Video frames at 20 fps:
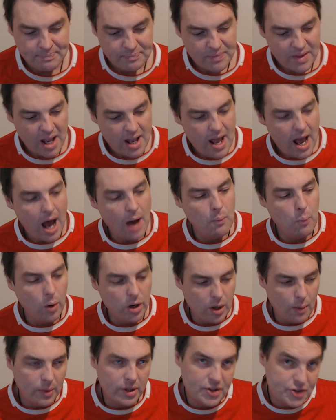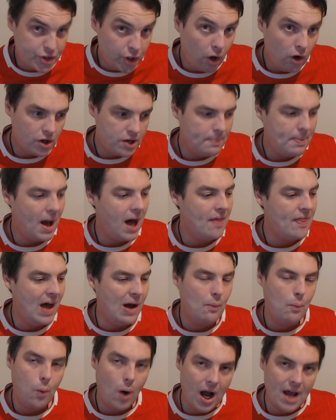And what I want to talk about that,
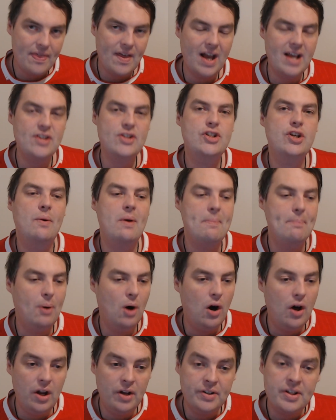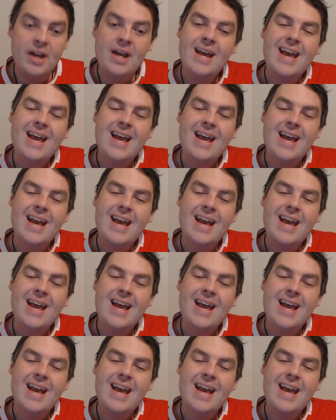why that is so important,